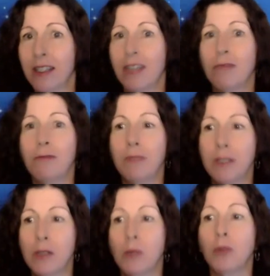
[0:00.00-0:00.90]

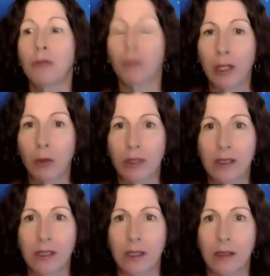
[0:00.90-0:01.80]
invisible
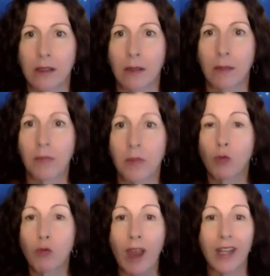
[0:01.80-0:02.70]
frequencies,
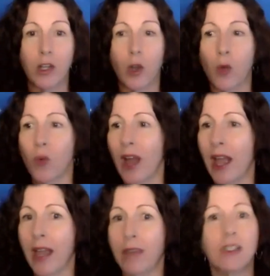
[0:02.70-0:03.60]
radio
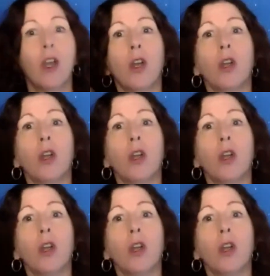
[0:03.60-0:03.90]
waves,